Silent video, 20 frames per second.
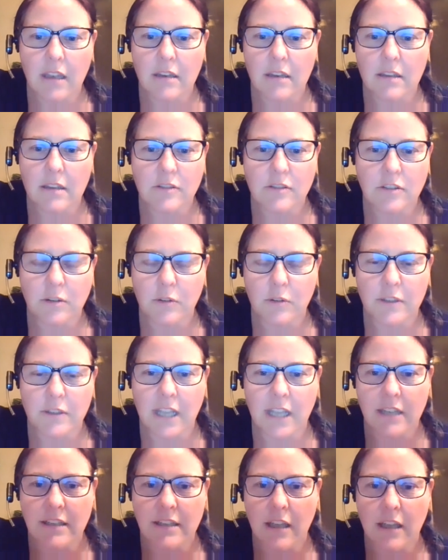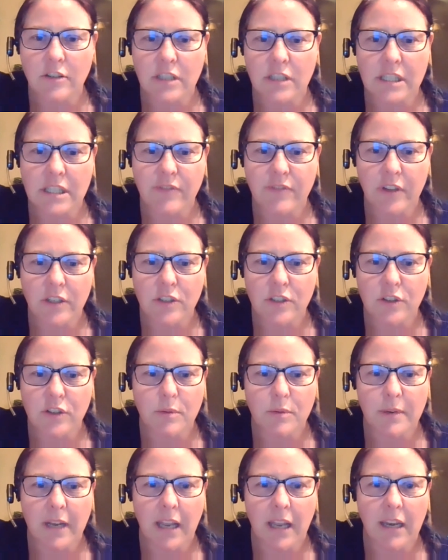because the technology is fun
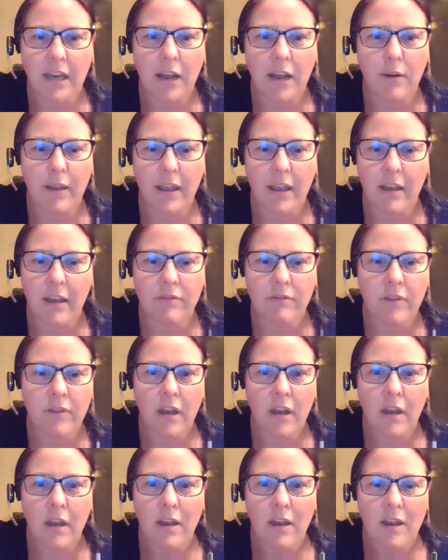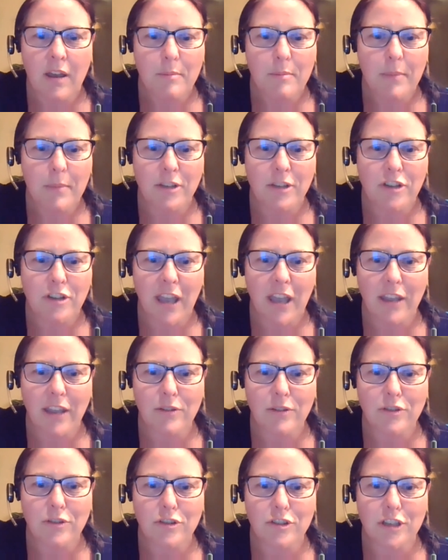too, and I now have my
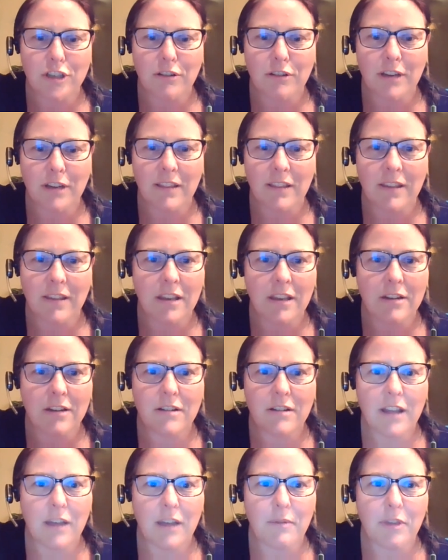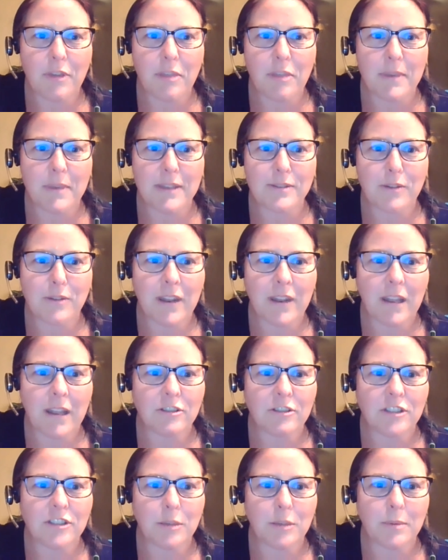child sharing the internet with me so that
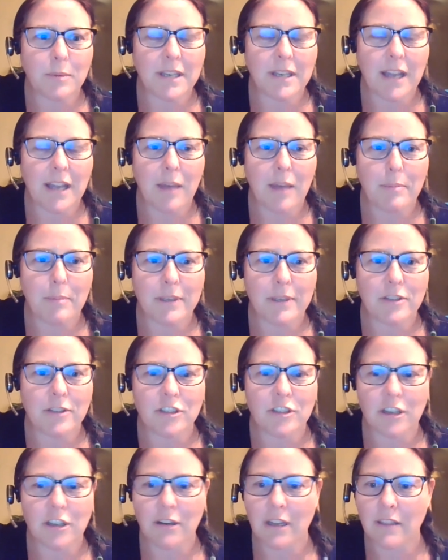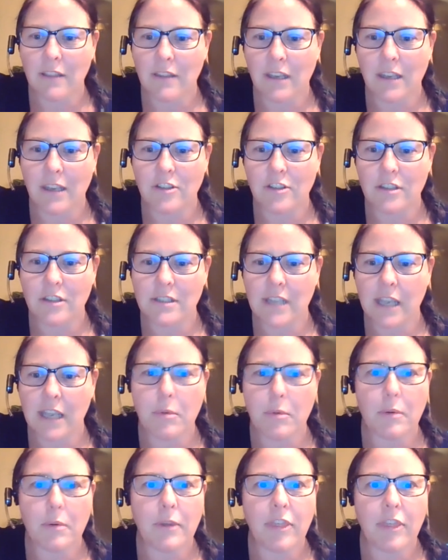she would not be sharing the kitchen
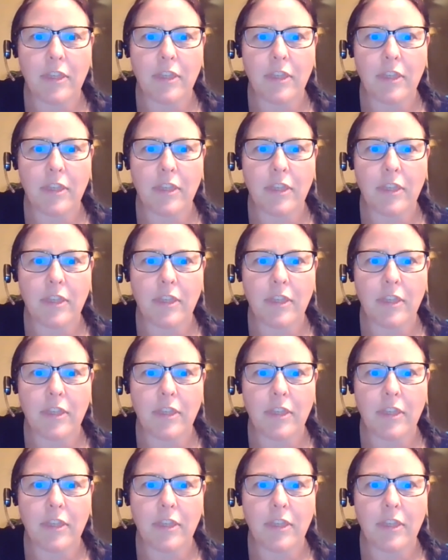table with me.